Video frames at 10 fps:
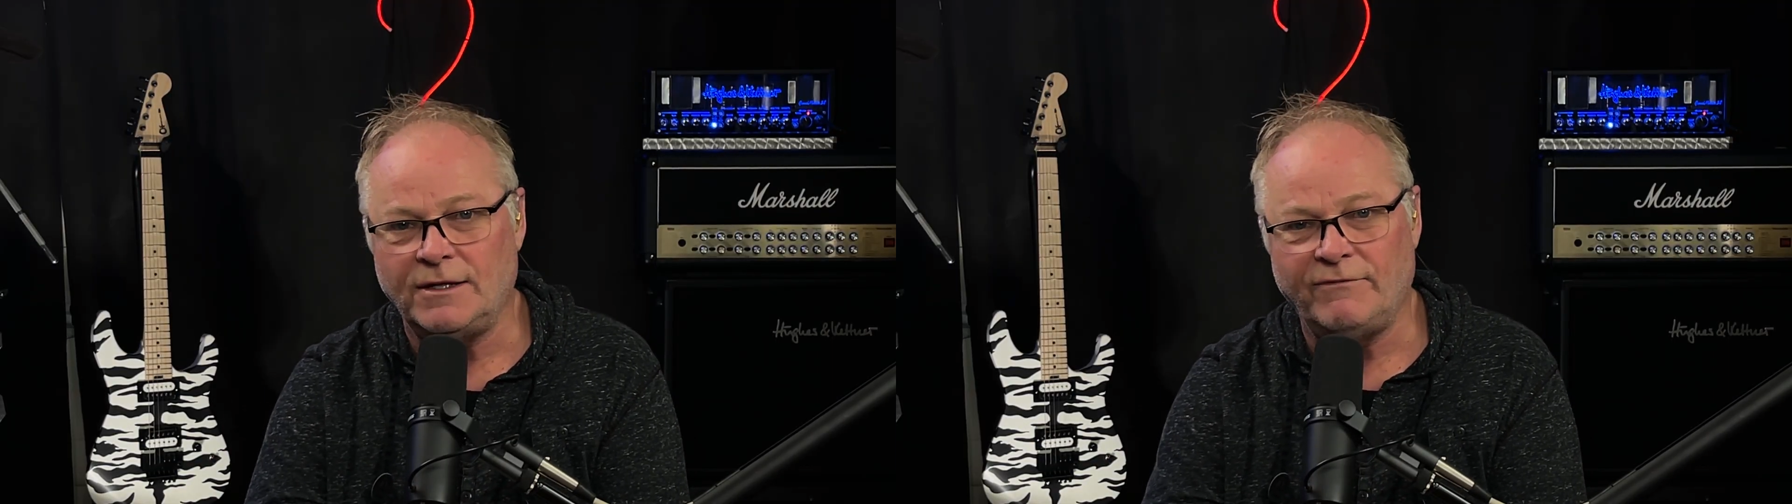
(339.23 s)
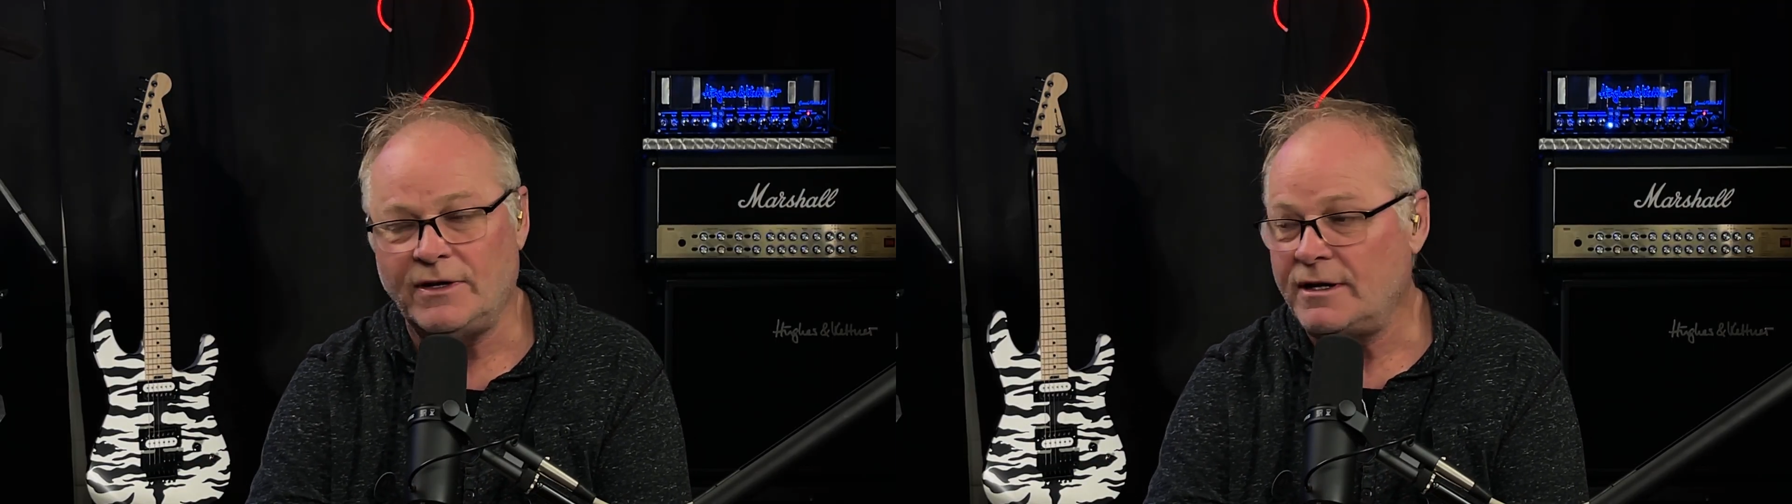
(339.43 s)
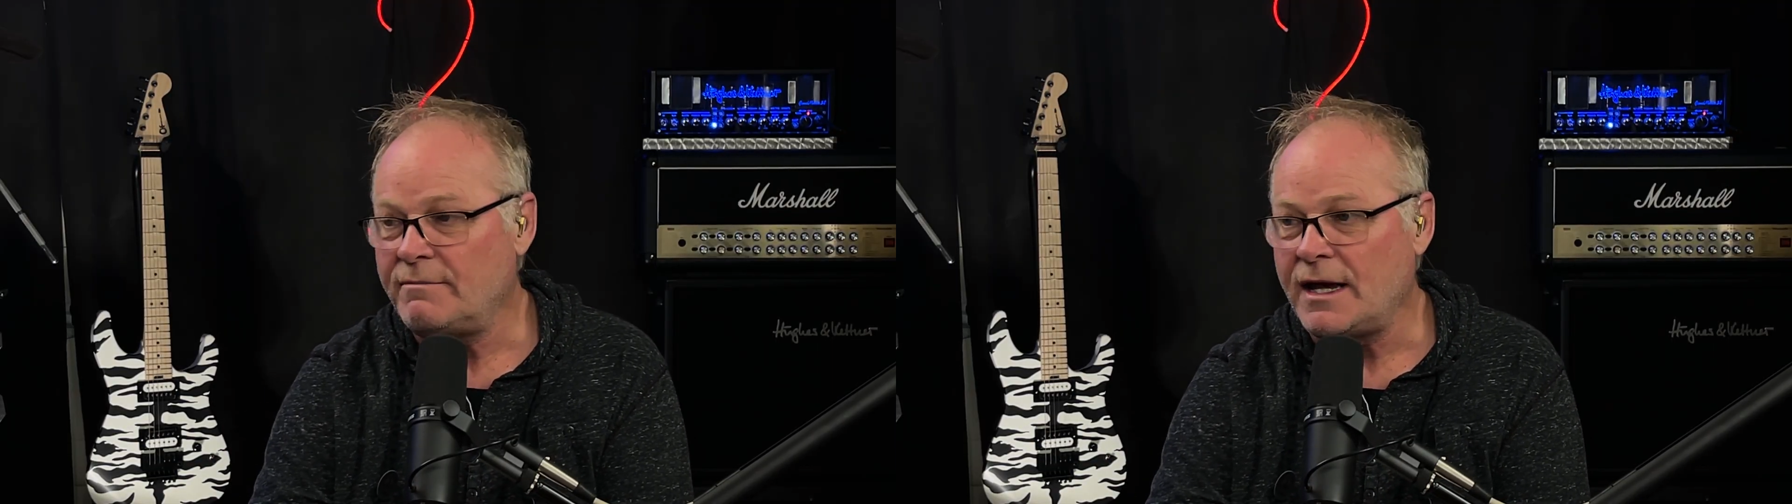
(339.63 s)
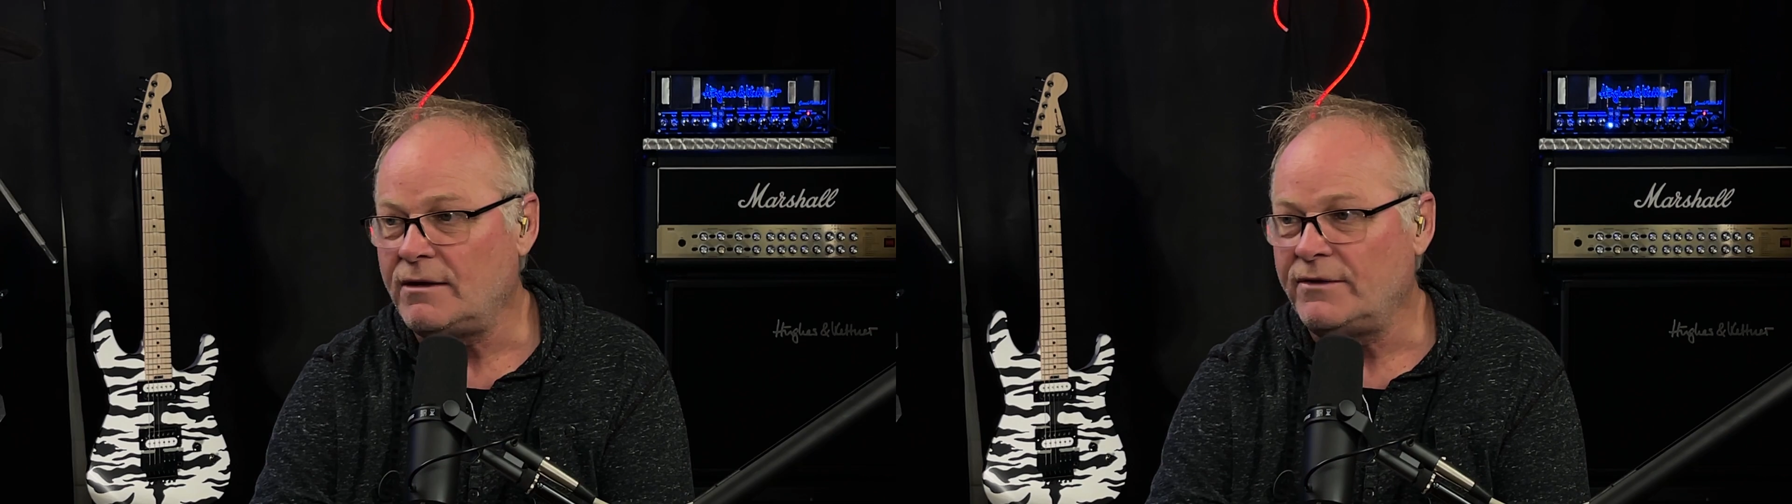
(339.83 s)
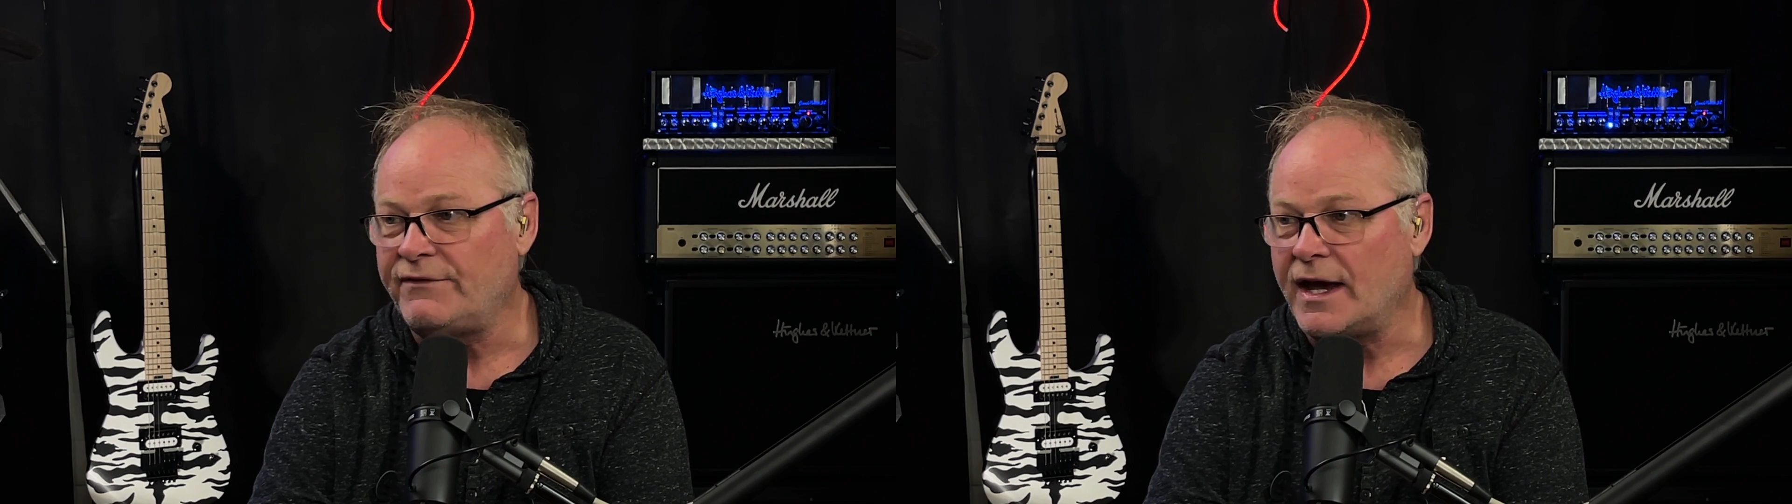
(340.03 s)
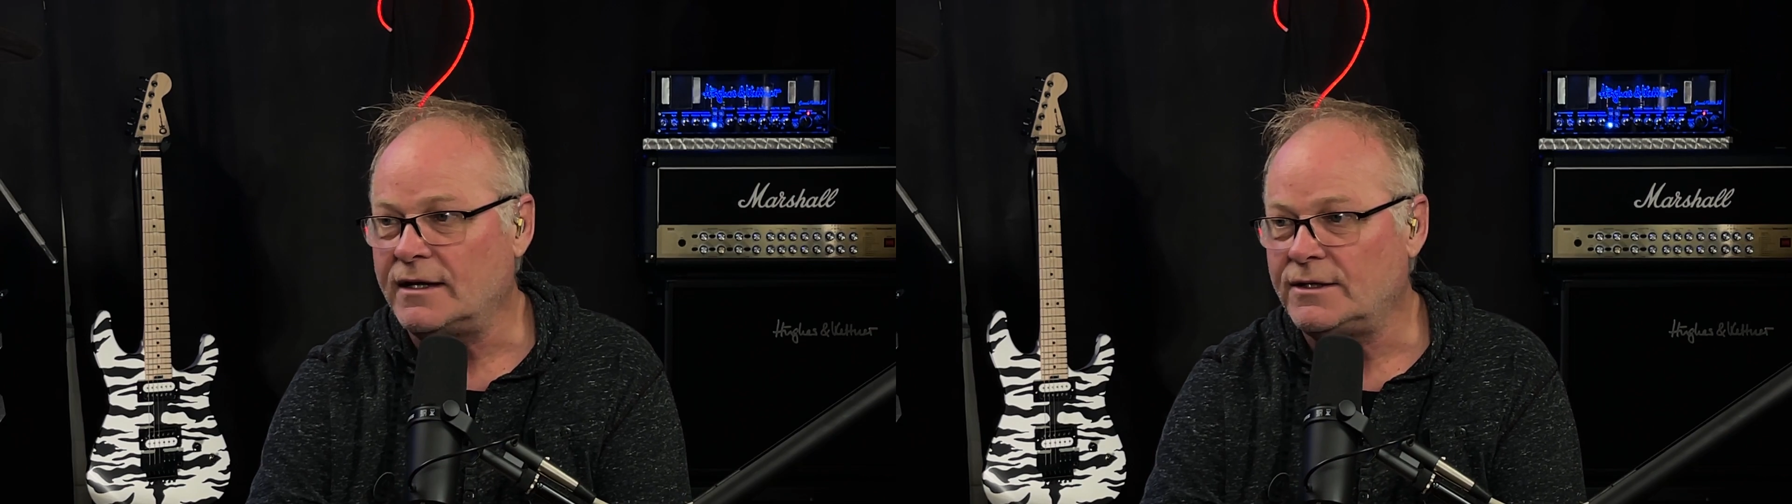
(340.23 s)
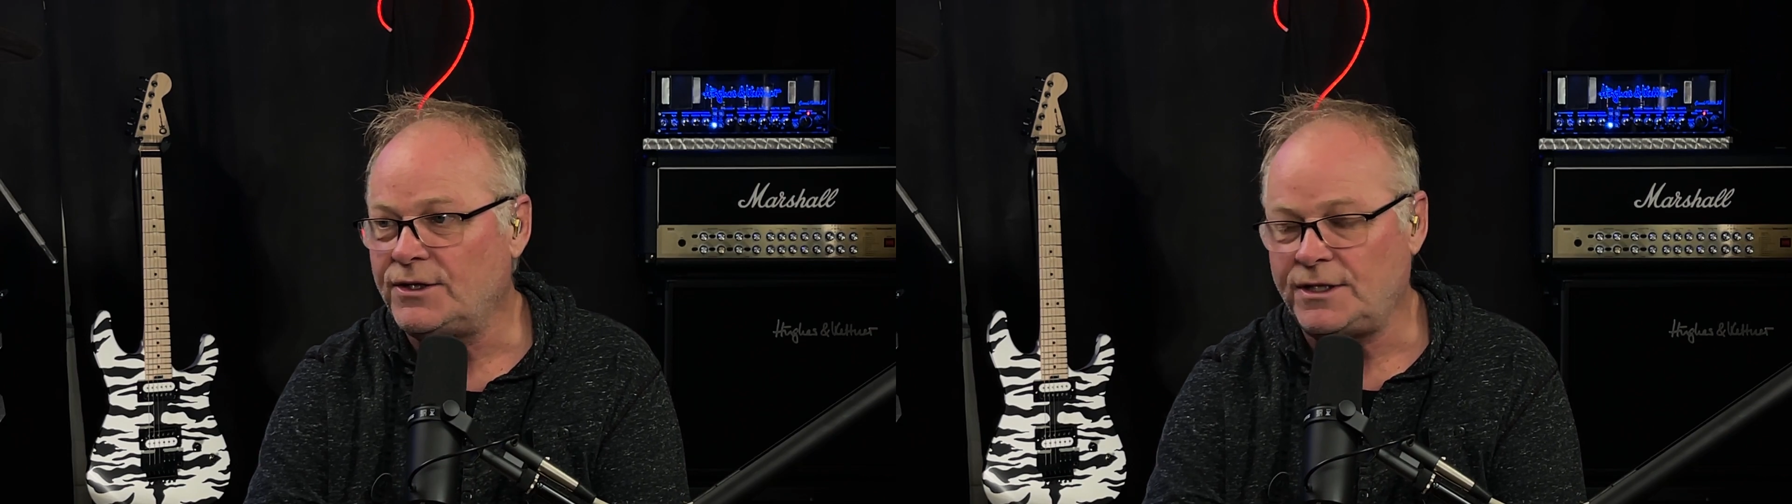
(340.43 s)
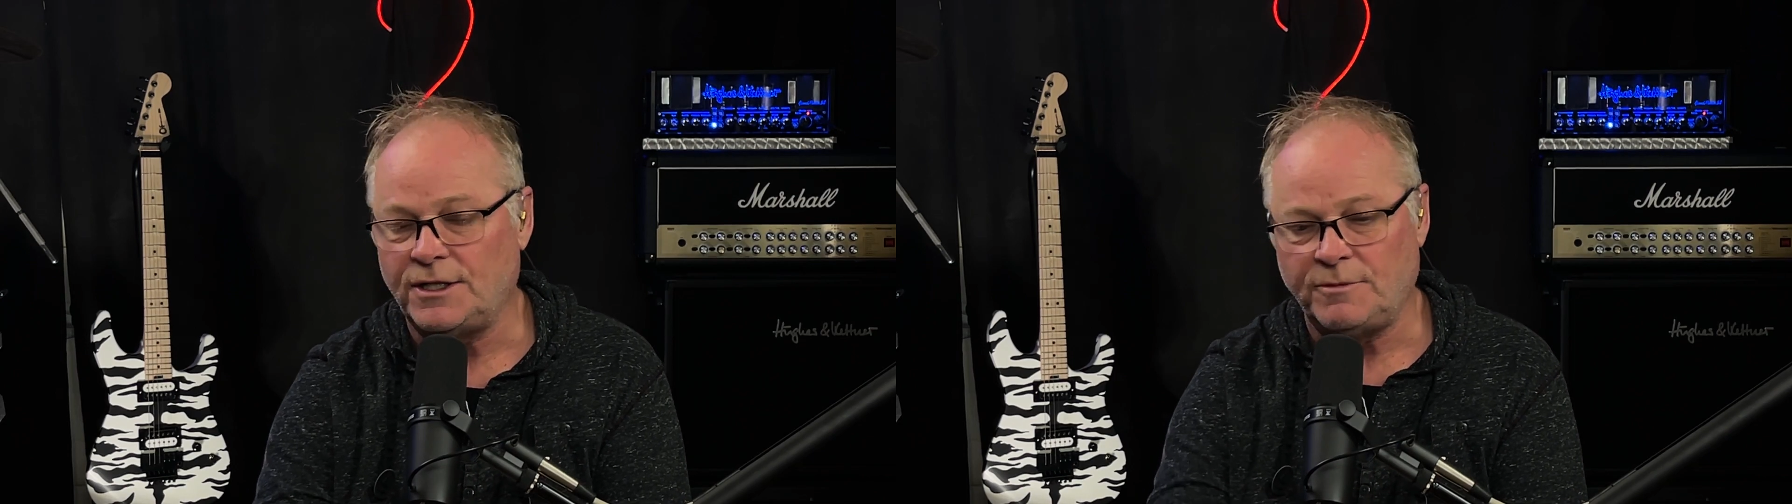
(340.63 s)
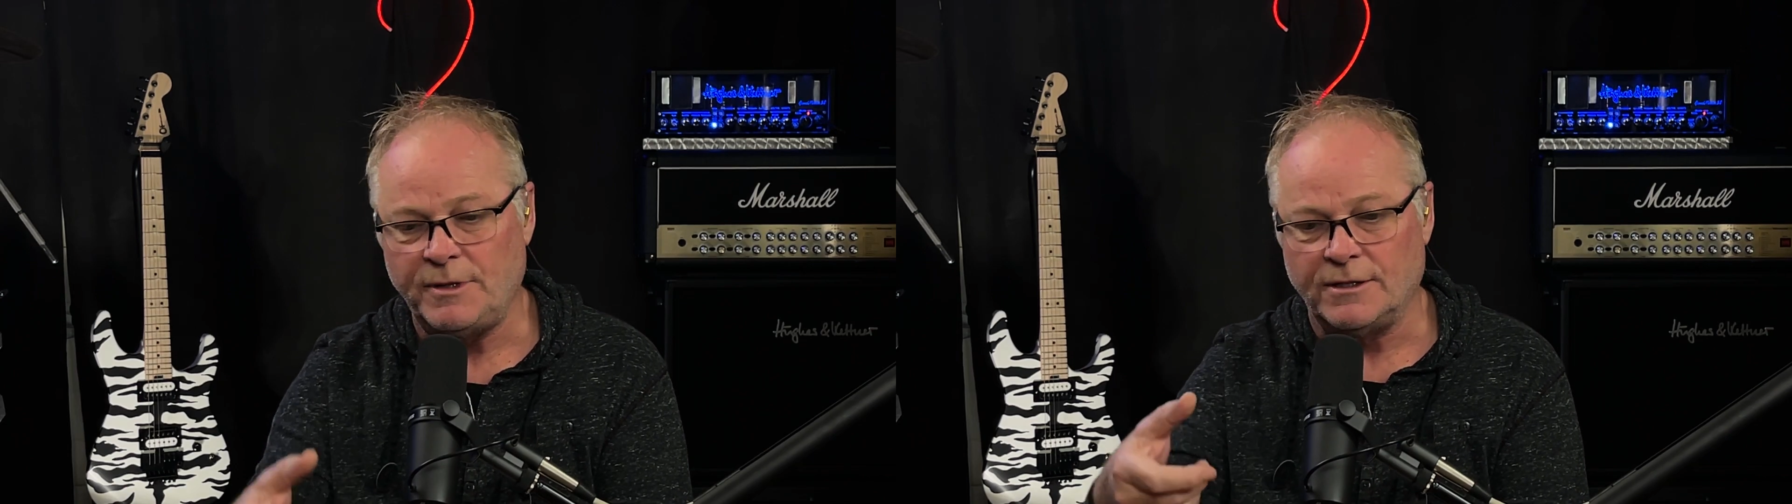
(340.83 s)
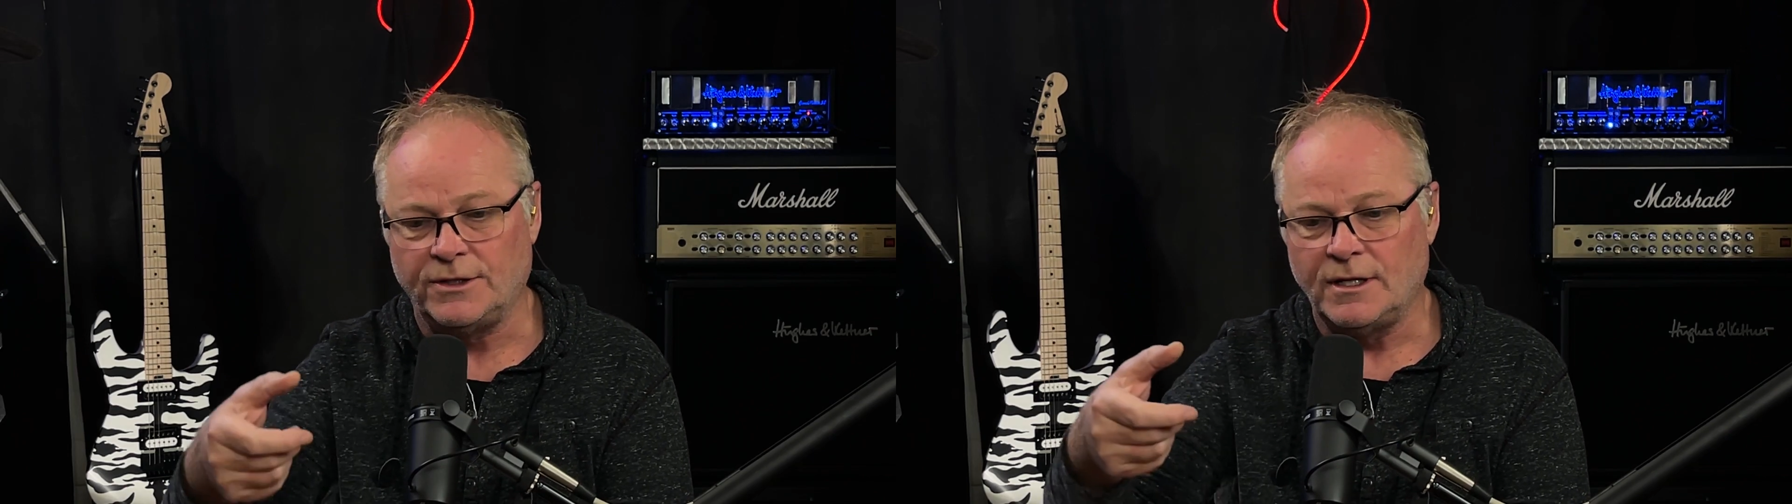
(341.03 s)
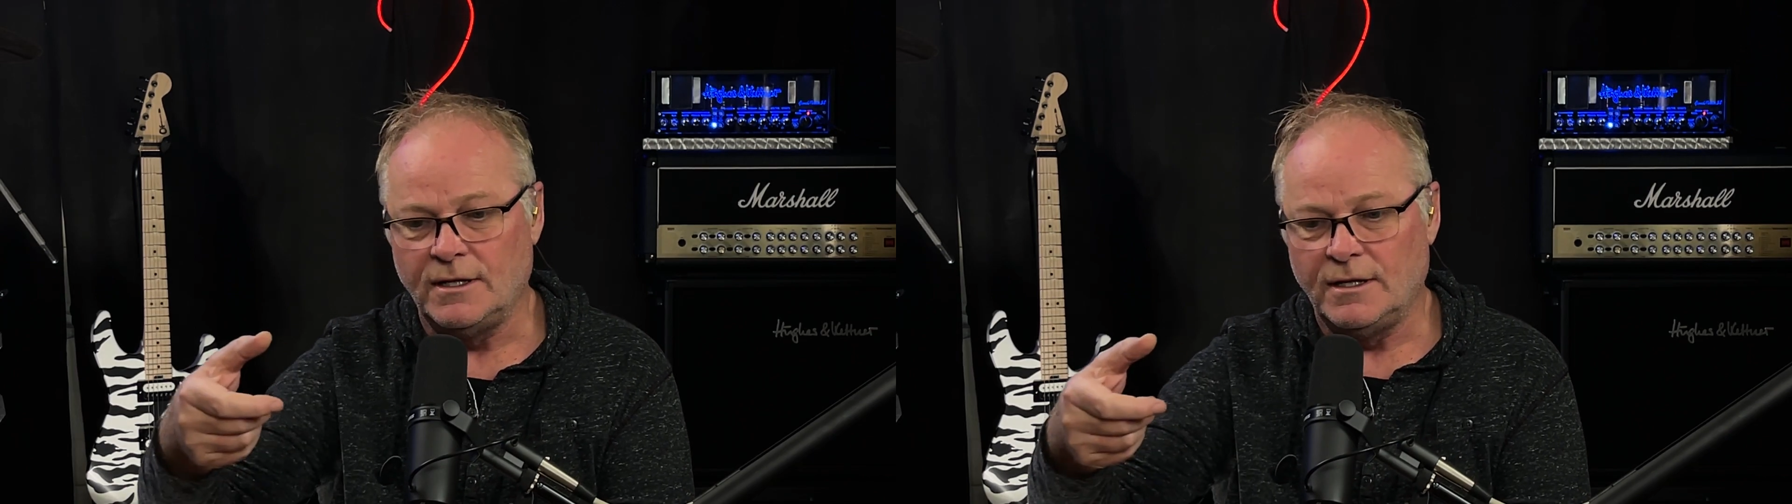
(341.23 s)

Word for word: it very a matter of fact and just disappears.